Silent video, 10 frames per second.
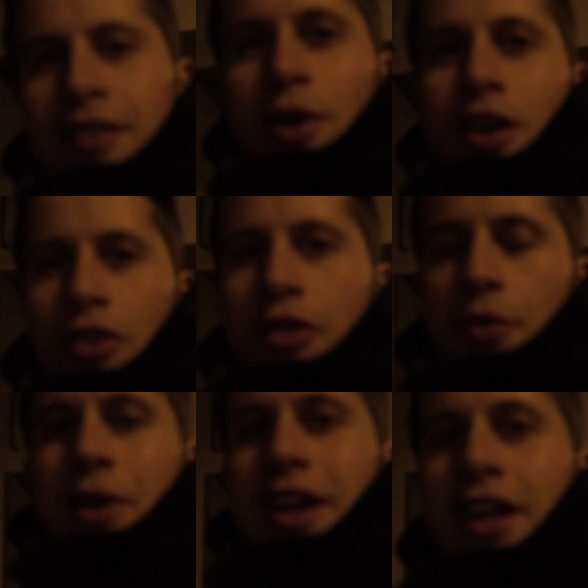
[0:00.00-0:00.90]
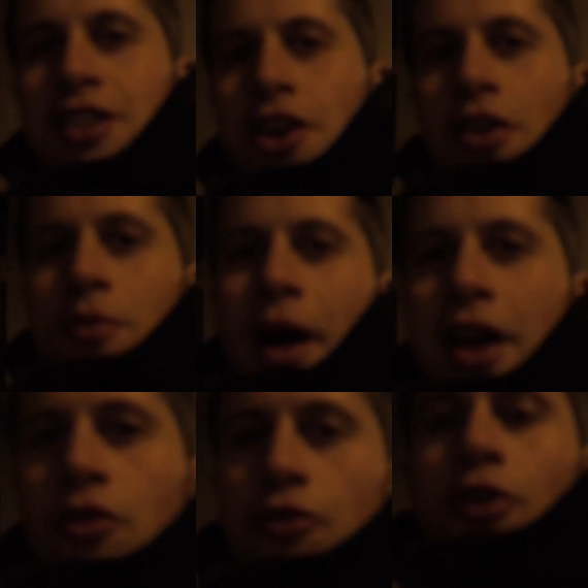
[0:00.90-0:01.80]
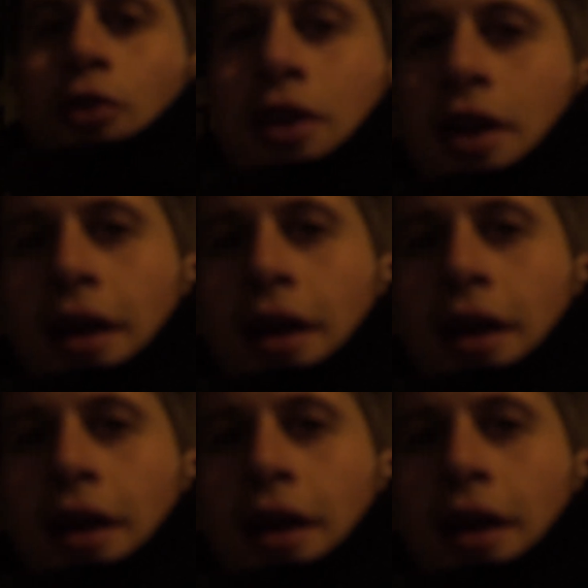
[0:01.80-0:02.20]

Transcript: Mark III internal microphone,